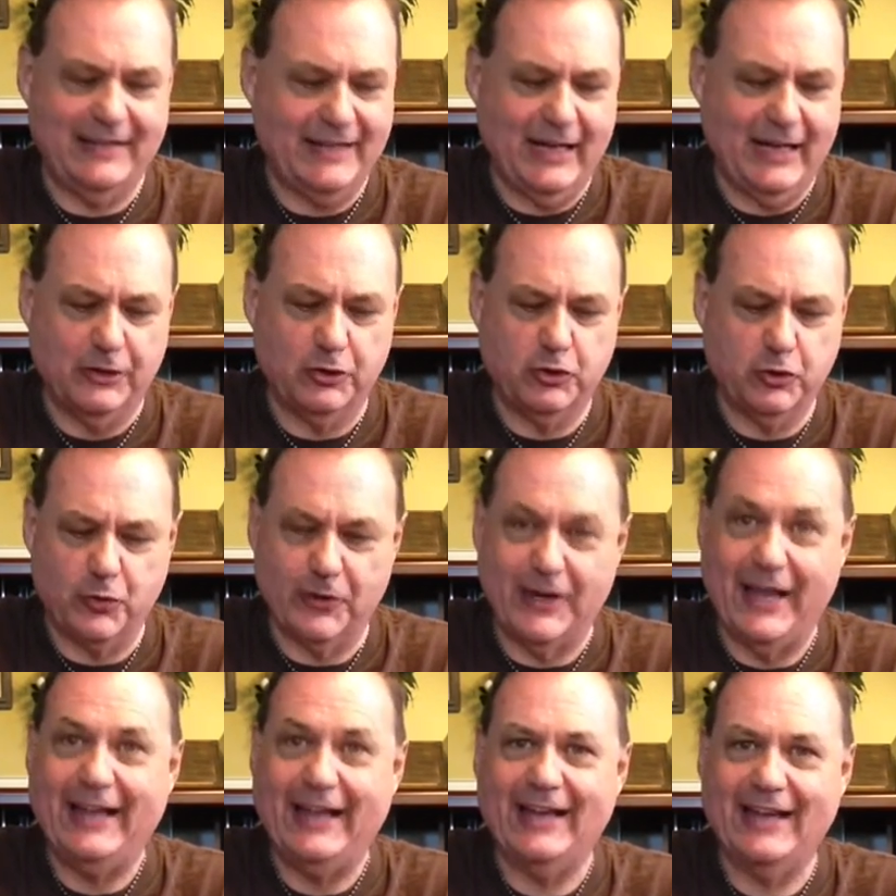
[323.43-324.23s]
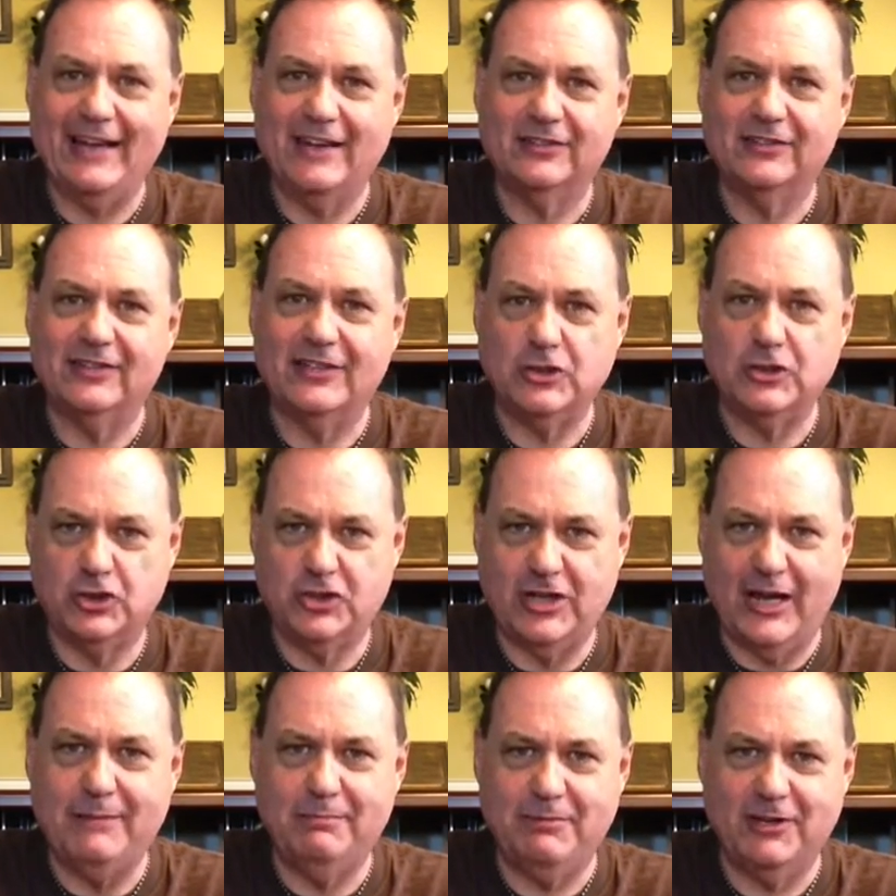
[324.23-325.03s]
God created as He
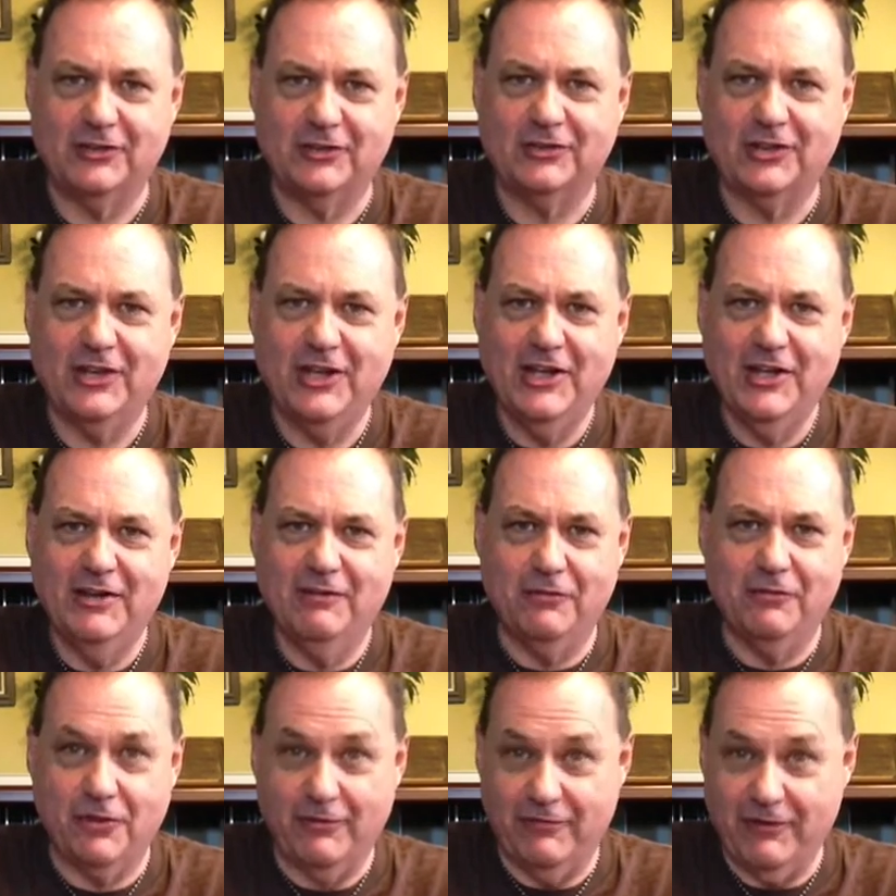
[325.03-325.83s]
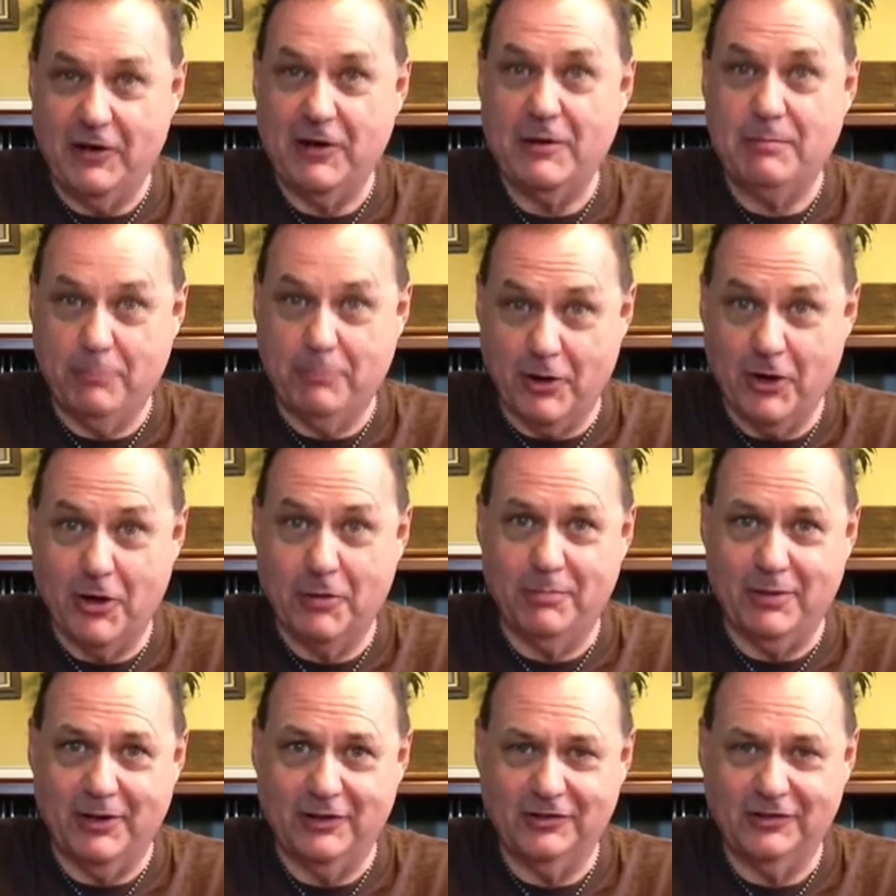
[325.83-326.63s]
shaped us for the very
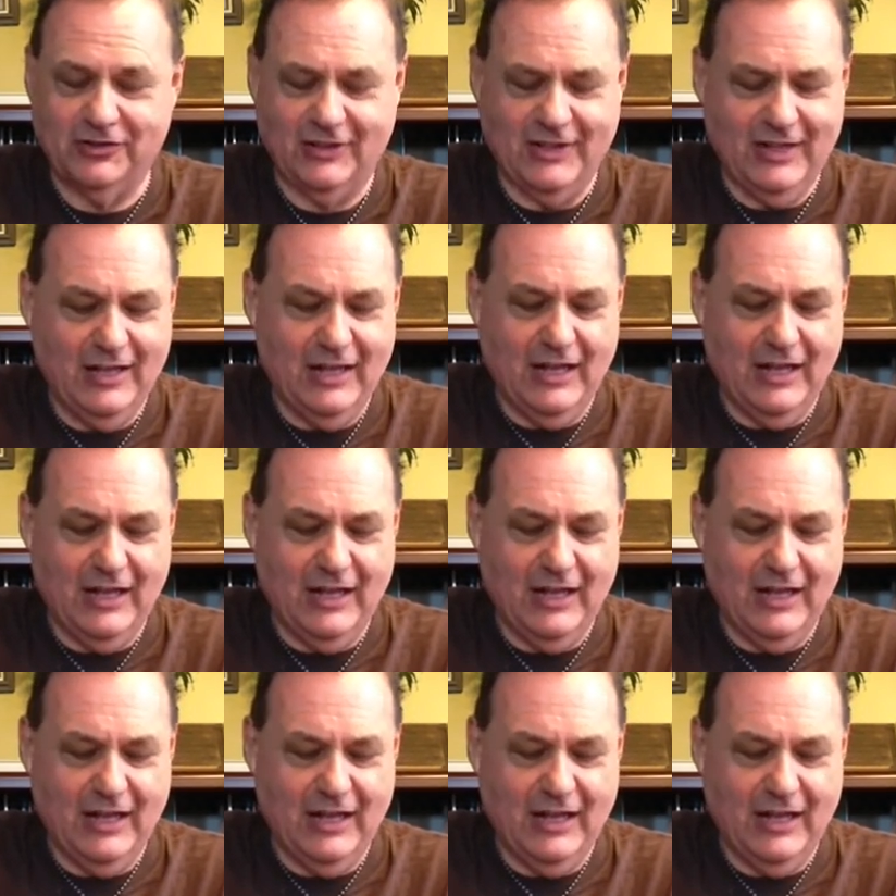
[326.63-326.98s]
purpose